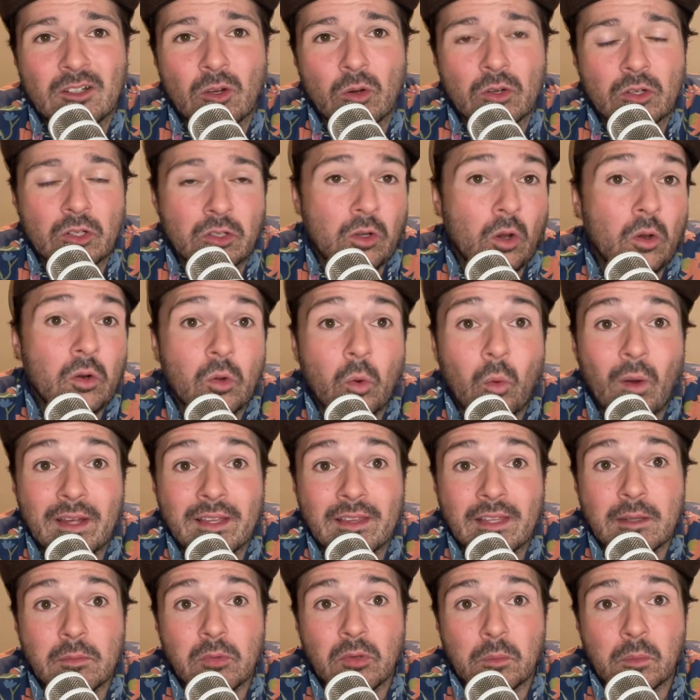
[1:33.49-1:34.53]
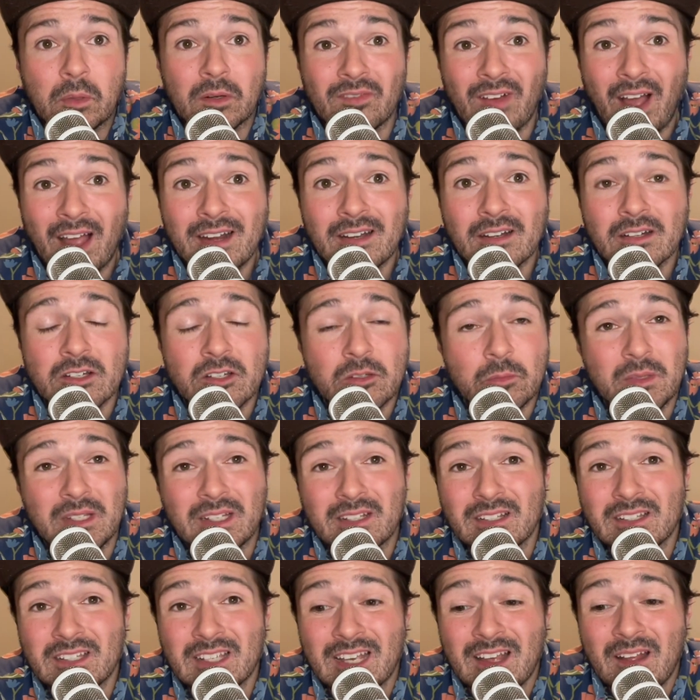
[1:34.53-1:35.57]
or to go to white label providers
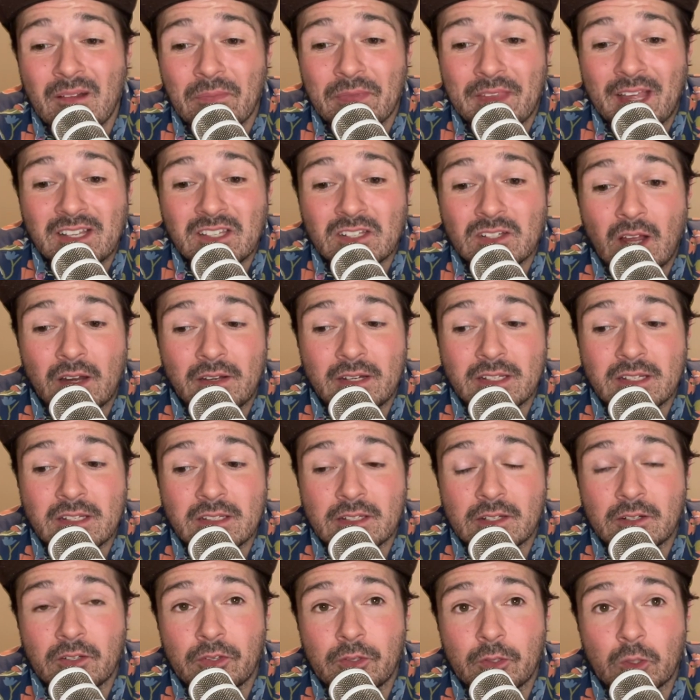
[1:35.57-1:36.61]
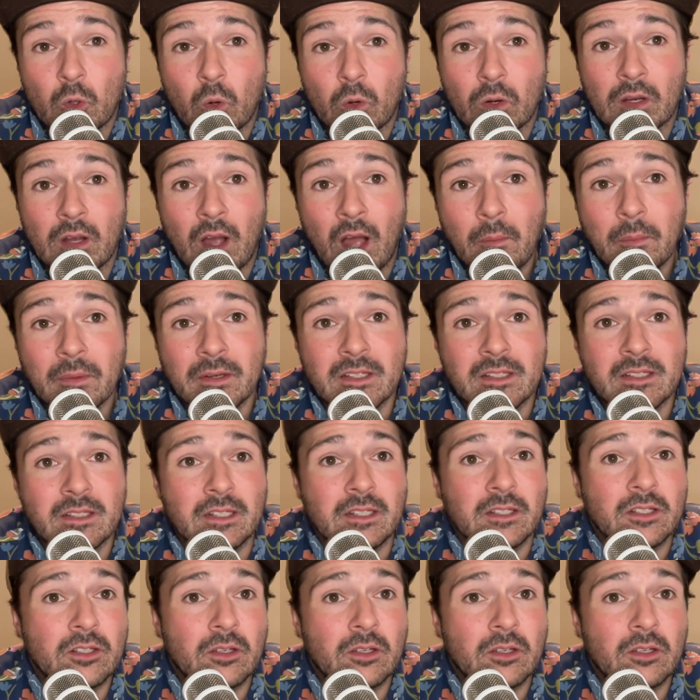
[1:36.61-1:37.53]
because that's not necessarily their core competency.